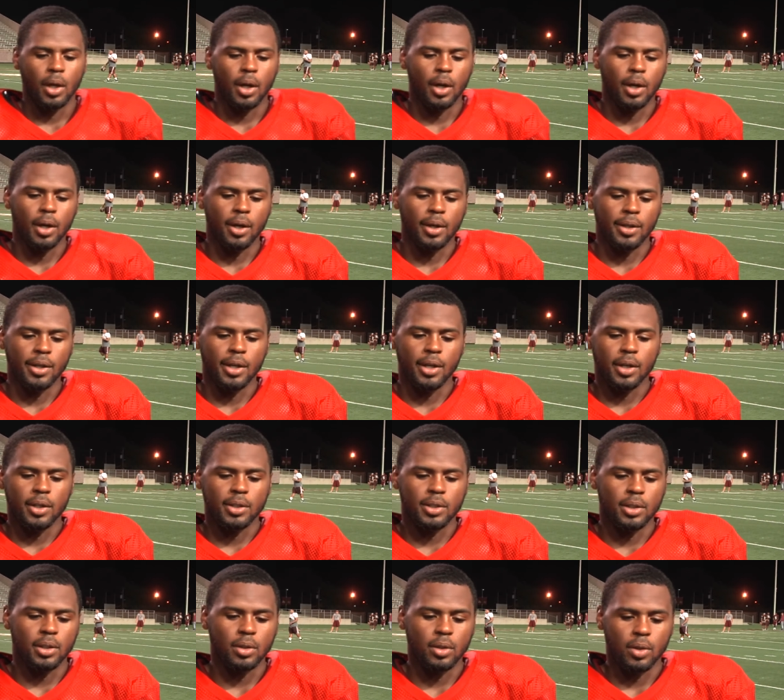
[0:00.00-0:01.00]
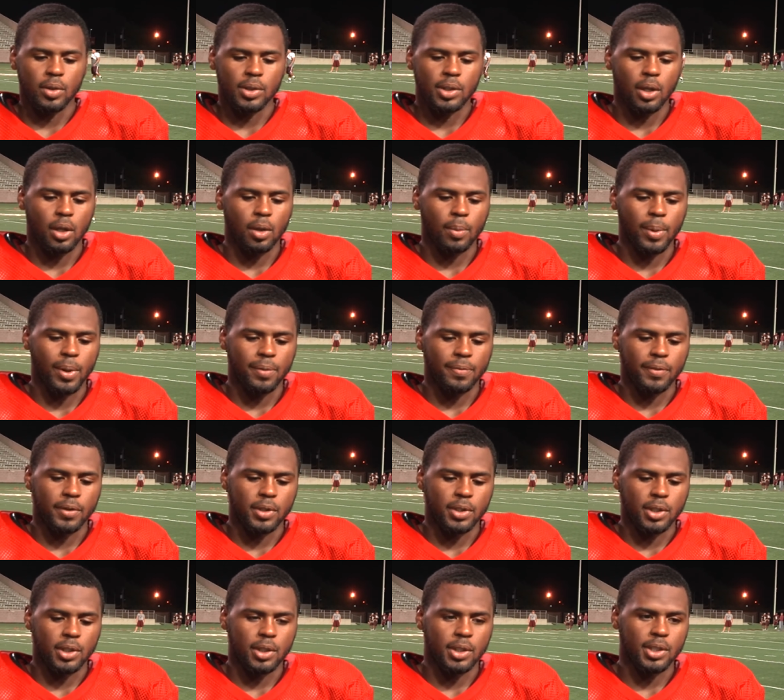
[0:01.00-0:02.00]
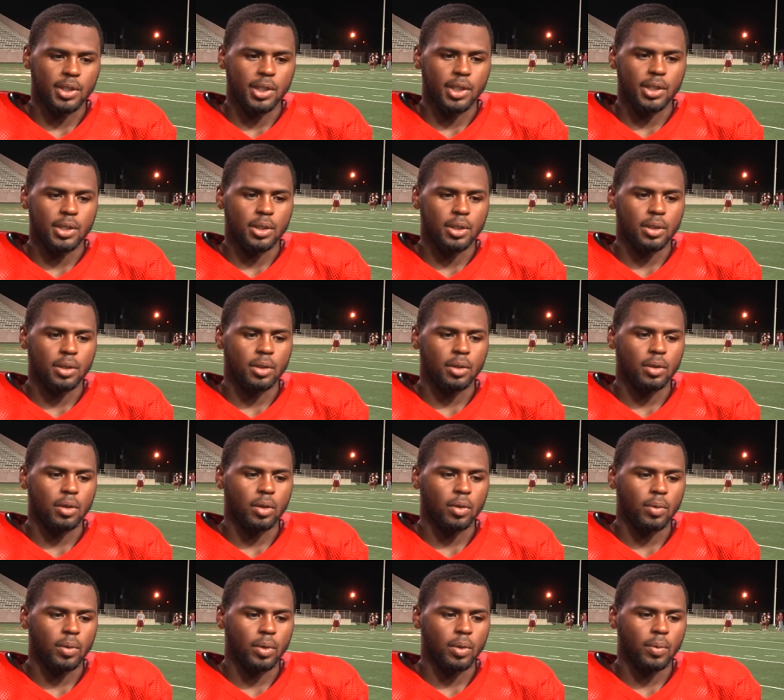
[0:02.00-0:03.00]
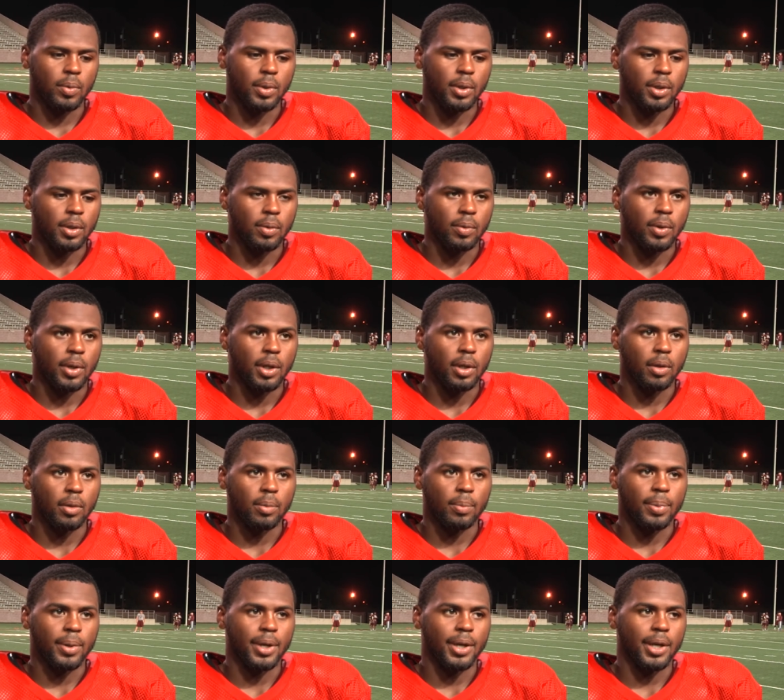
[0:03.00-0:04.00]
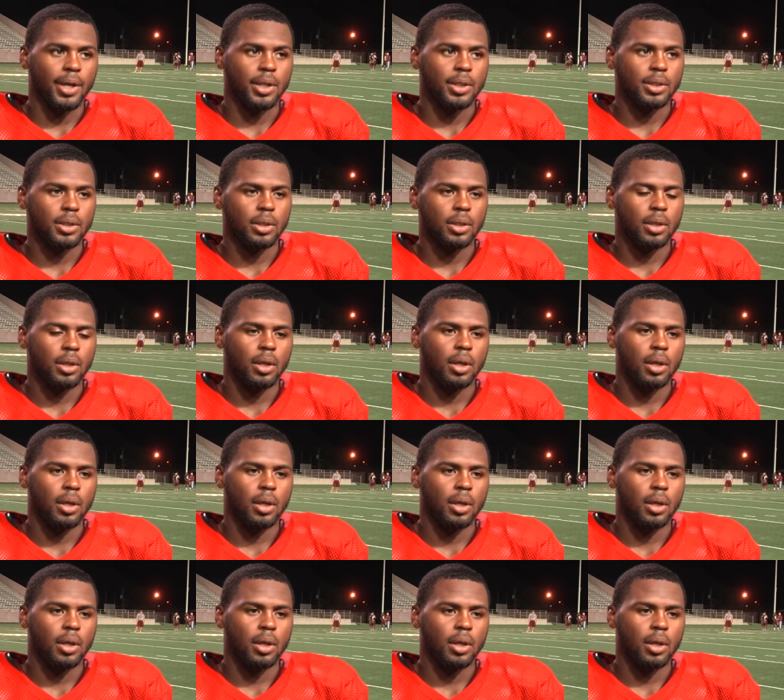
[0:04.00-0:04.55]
Uh, yeah, it's, you know, it's all about finishing the season. You know, we don't want to dwell on the past.